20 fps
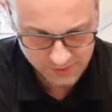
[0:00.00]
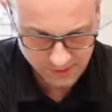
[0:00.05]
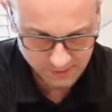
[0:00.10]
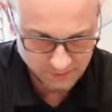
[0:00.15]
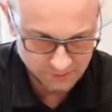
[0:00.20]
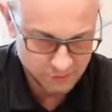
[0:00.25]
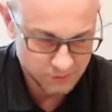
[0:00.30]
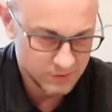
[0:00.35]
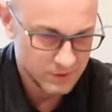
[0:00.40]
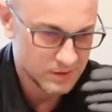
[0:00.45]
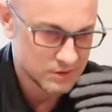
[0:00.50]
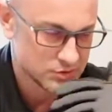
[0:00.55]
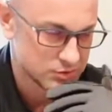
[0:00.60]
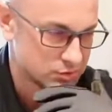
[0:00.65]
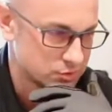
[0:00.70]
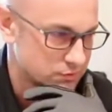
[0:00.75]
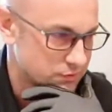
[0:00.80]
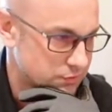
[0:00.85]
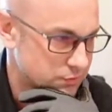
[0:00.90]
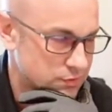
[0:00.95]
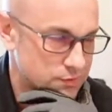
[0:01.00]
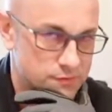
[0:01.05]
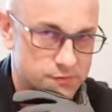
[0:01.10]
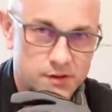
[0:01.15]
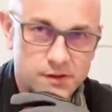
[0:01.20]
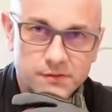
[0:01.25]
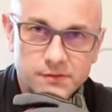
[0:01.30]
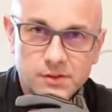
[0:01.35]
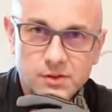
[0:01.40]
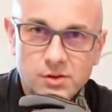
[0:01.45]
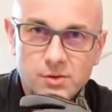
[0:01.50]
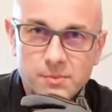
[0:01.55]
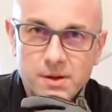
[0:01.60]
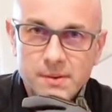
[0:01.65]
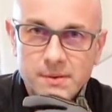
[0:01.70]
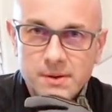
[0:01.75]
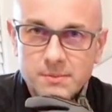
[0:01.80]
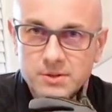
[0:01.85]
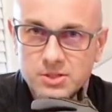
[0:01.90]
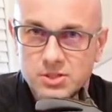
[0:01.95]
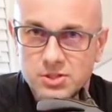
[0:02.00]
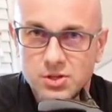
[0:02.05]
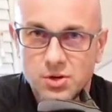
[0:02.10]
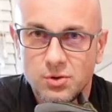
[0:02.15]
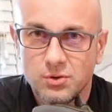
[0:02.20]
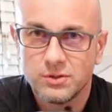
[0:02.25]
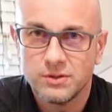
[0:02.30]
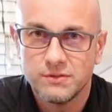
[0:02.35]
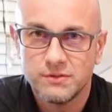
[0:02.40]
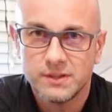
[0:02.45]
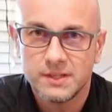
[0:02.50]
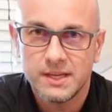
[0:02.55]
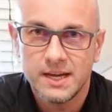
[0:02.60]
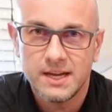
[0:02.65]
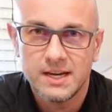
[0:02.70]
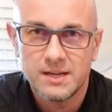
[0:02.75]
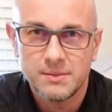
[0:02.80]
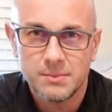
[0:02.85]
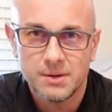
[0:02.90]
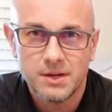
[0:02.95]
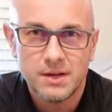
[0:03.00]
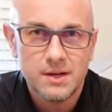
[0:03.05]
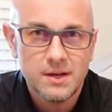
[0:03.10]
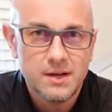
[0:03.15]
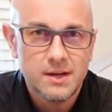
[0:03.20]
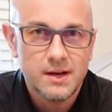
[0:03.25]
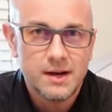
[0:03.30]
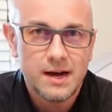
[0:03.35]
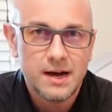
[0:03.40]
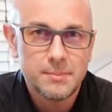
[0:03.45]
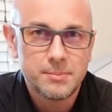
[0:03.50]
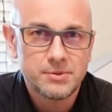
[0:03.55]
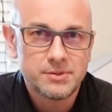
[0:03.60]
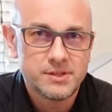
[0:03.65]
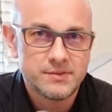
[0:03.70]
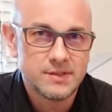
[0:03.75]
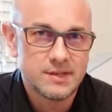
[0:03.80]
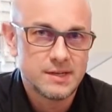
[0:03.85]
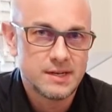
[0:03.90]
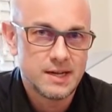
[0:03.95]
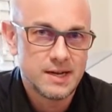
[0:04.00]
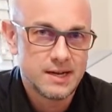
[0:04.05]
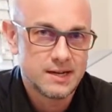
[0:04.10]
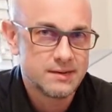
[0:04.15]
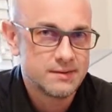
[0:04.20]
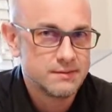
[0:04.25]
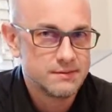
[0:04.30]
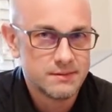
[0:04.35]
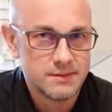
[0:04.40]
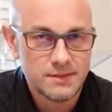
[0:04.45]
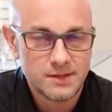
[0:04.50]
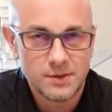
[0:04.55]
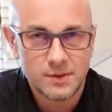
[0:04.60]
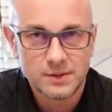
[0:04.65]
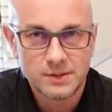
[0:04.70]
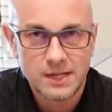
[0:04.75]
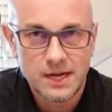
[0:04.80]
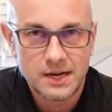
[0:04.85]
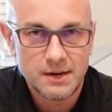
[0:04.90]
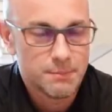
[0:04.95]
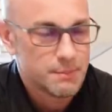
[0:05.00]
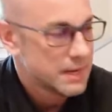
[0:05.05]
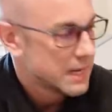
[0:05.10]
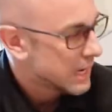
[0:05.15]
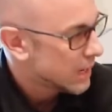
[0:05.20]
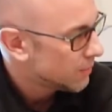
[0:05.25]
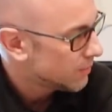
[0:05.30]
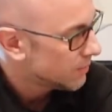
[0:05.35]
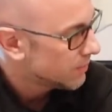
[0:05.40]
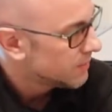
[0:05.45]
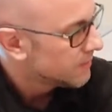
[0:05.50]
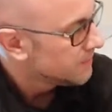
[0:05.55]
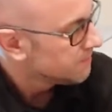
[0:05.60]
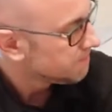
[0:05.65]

like 400 or 450, or maybe I'm just totally forgetting, but I believe that it had, you know, a lot of power,